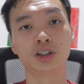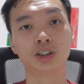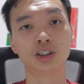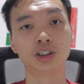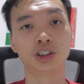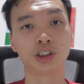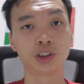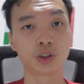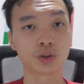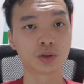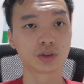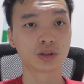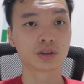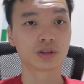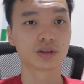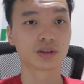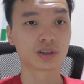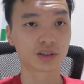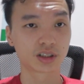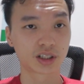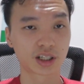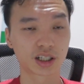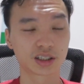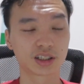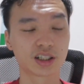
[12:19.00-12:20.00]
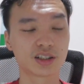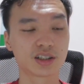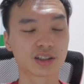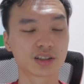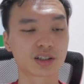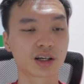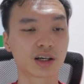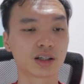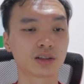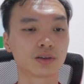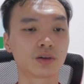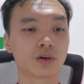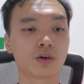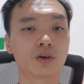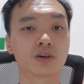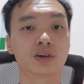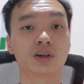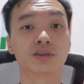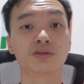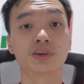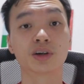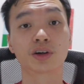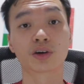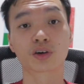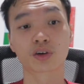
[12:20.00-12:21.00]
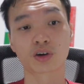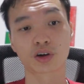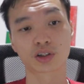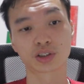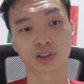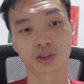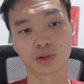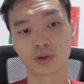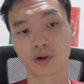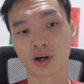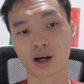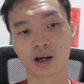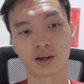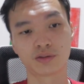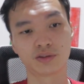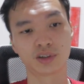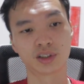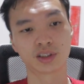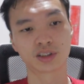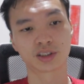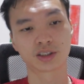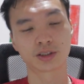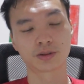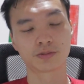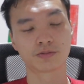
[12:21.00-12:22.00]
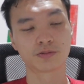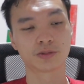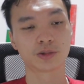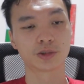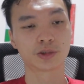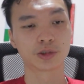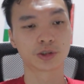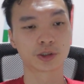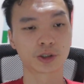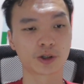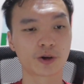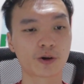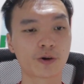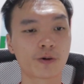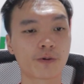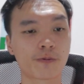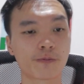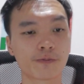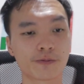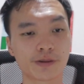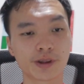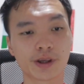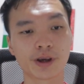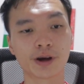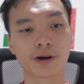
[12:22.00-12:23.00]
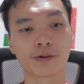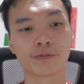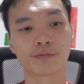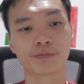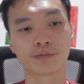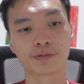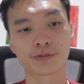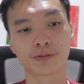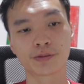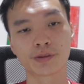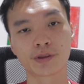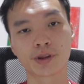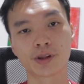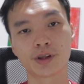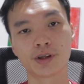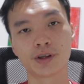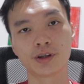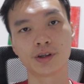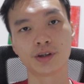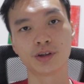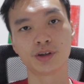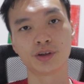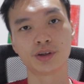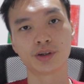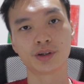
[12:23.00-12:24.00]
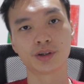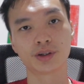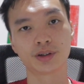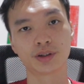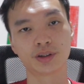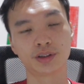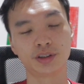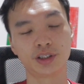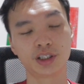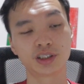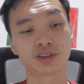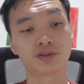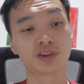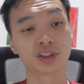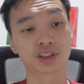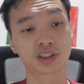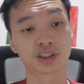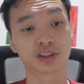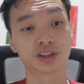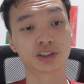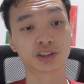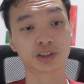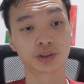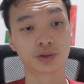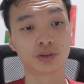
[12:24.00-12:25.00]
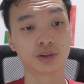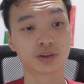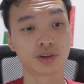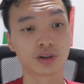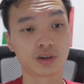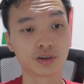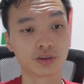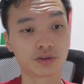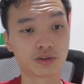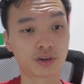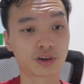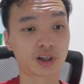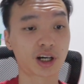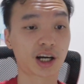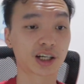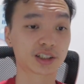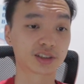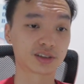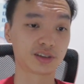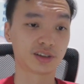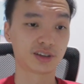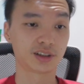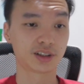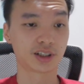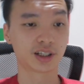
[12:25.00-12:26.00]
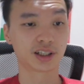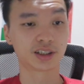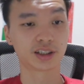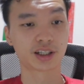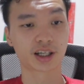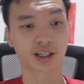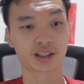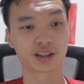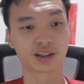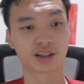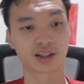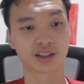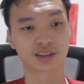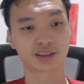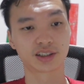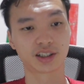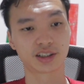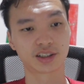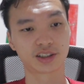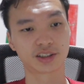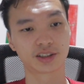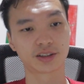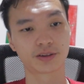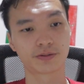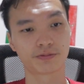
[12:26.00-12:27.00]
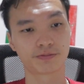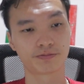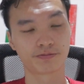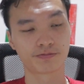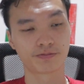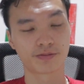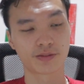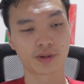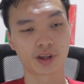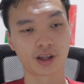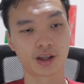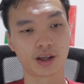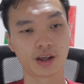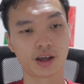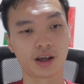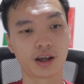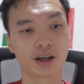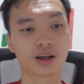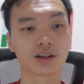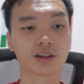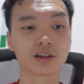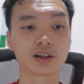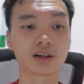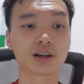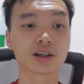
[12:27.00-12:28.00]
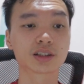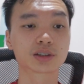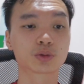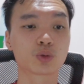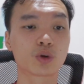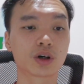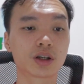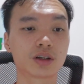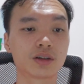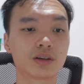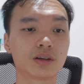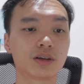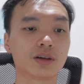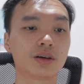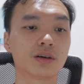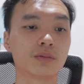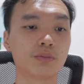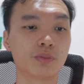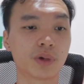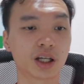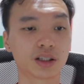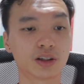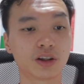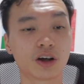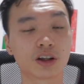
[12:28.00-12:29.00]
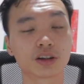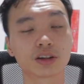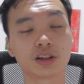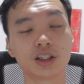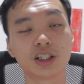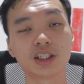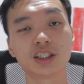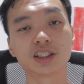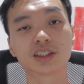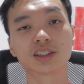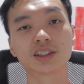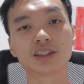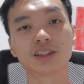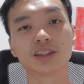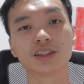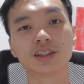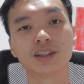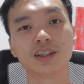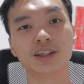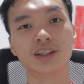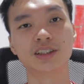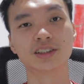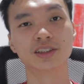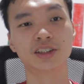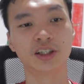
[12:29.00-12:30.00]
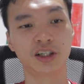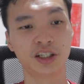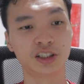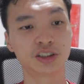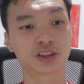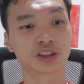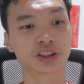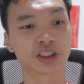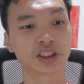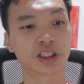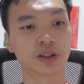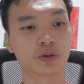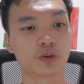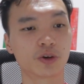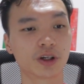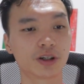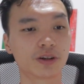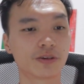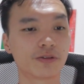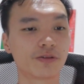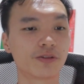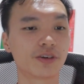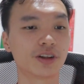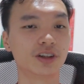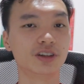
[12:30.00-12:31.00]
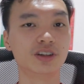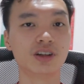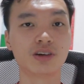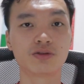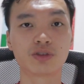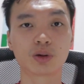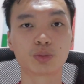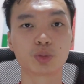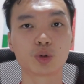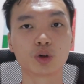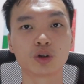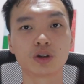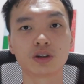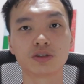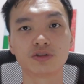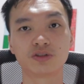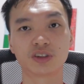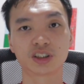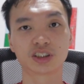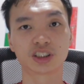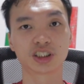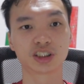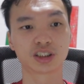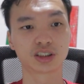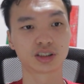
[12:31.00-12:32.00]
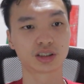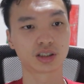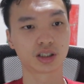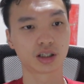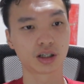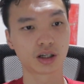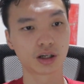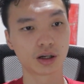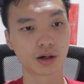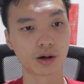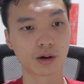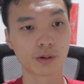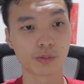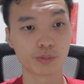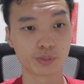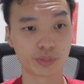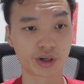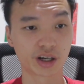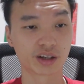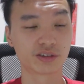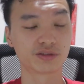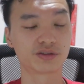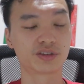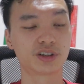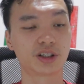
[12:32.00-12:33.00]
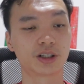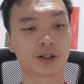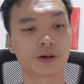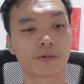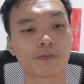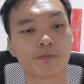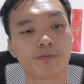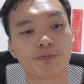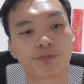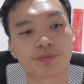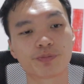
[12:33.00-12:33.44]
shoot, cut inside, or even cross to Havertz. So yeah, this fixture is good for Arsenal attacking assets. And the last one, but not least, is the interesting one, Liverpool versus Brentford.